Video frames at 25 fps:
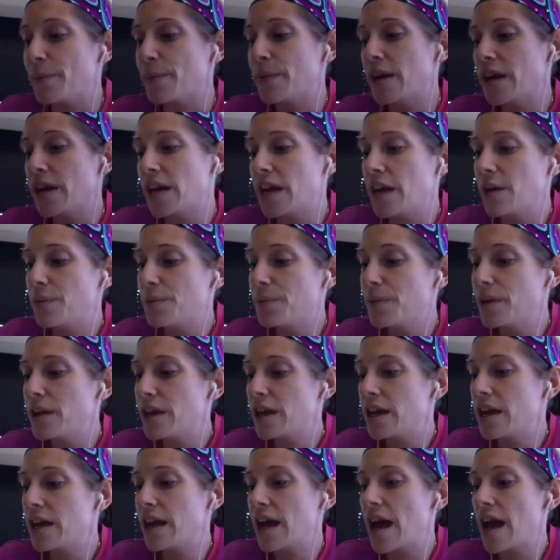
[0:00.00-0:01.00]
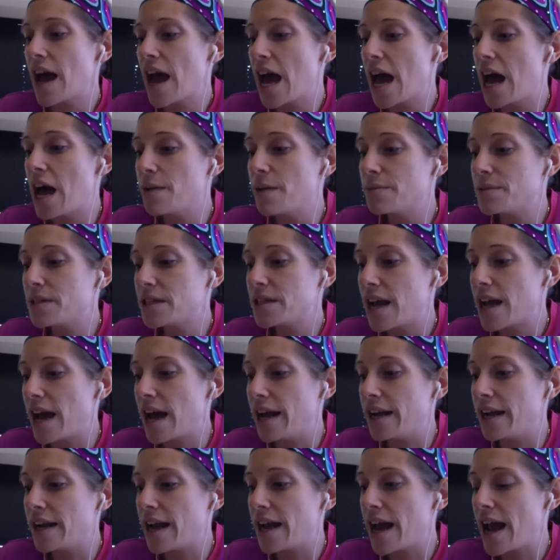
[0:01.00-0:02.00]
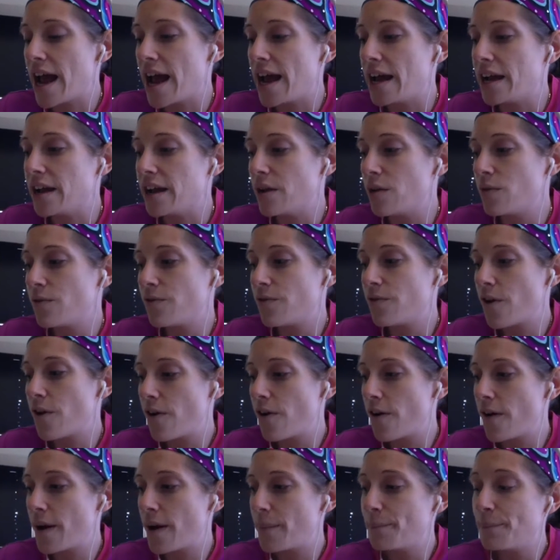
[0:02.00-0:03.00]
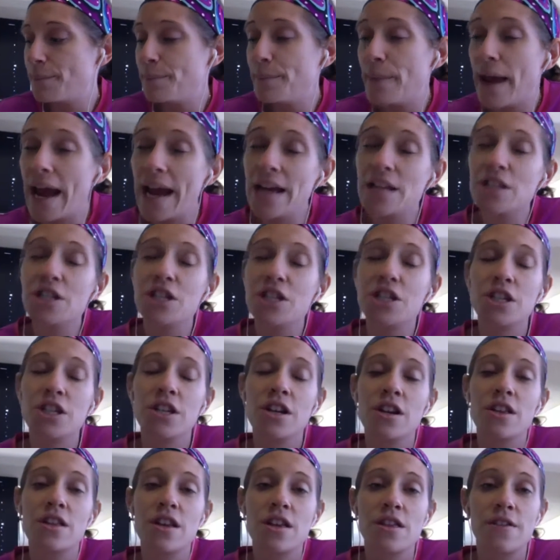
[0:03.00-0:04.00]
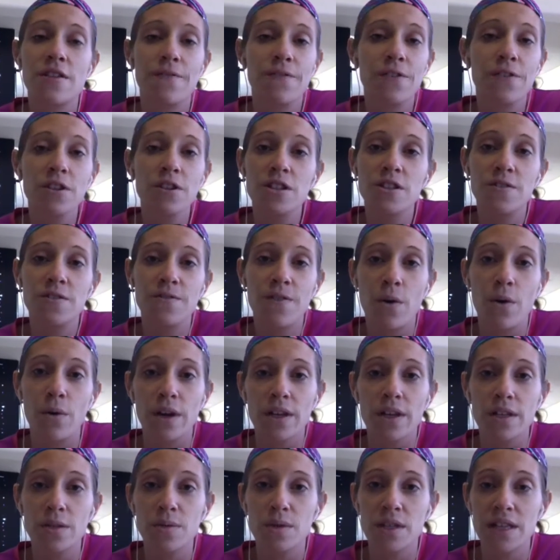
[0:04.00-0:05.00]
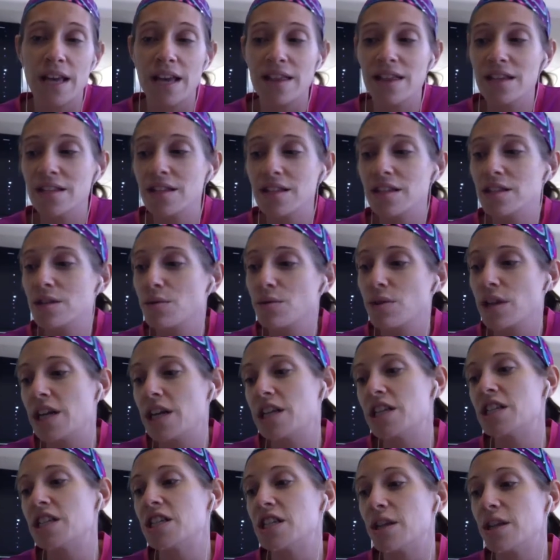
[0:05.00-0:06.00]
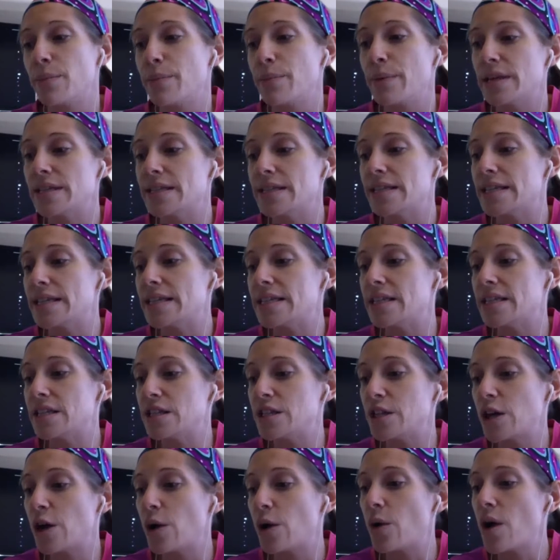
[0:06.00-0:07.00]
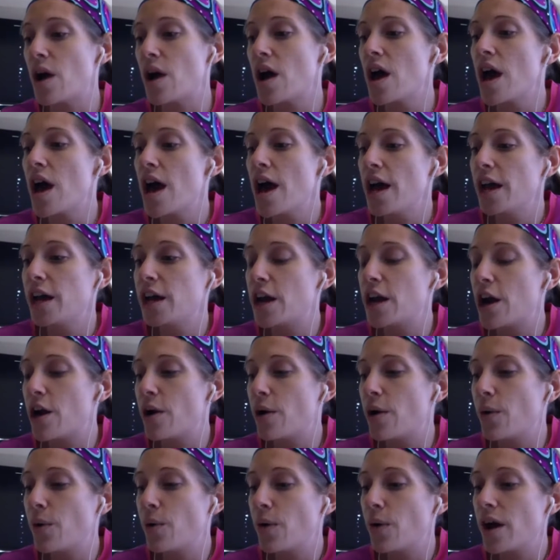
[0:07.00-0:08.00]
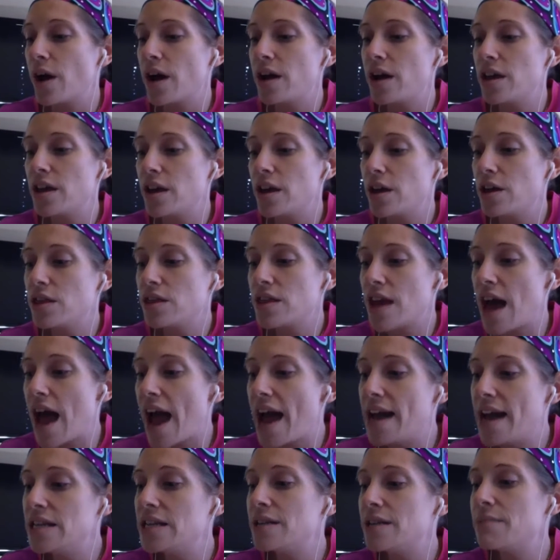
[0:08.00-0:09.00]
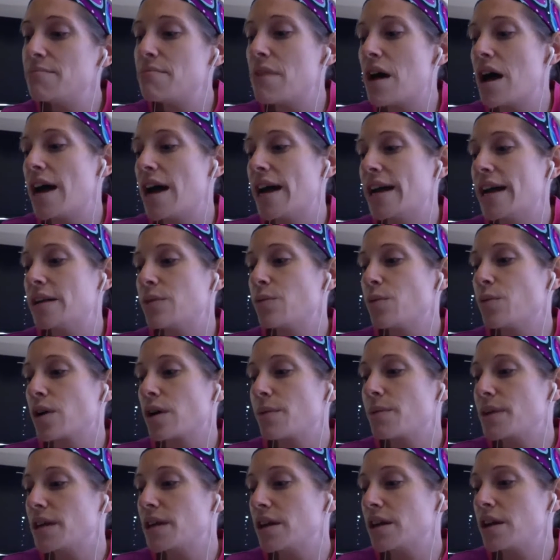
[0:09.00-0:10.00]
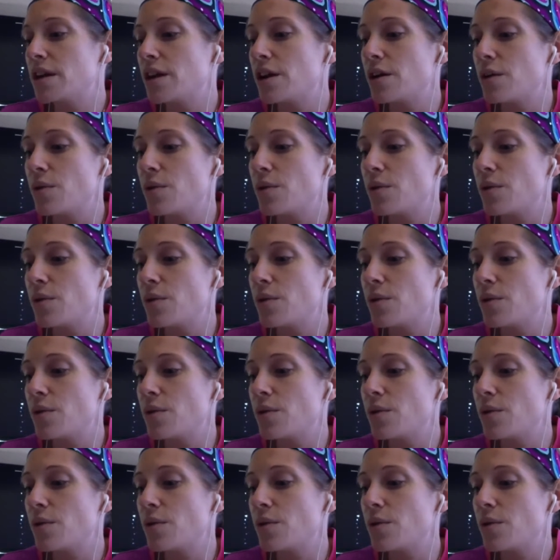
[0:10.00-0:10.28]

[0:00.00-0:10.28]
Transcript: he really helped and made sure that the first focus was that this is a relationship business. And so, the end in mind, we're going to be,